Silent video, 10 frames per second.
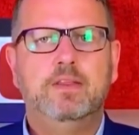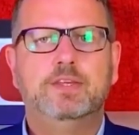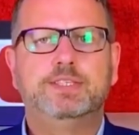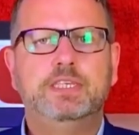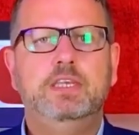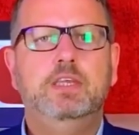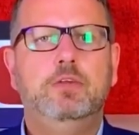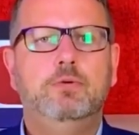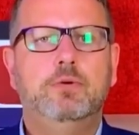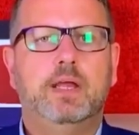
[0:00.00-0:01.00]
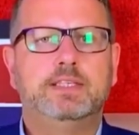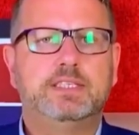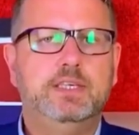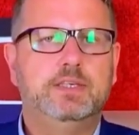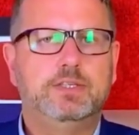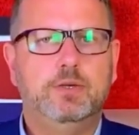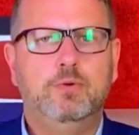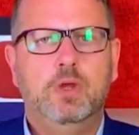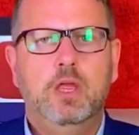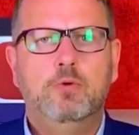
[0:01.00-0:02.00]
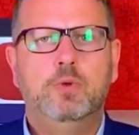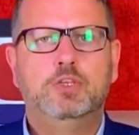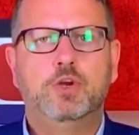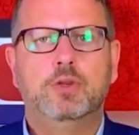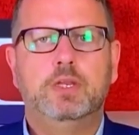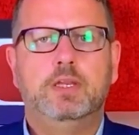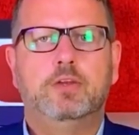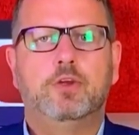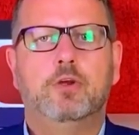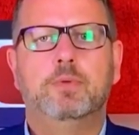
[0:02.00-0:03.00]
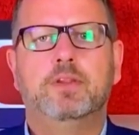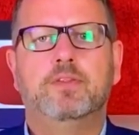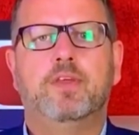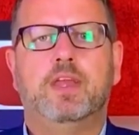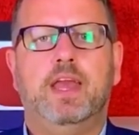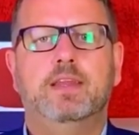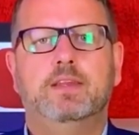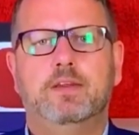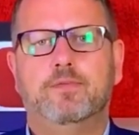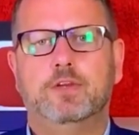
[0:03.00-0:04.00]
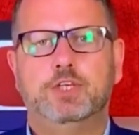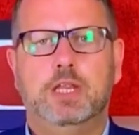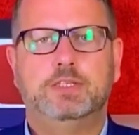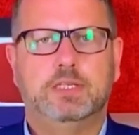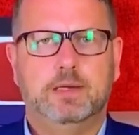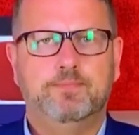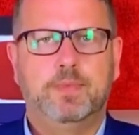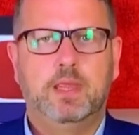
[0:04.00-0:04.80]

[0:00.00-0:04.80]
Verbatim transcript: the CDU and CSU will jointly determine their candidate for Chancellor.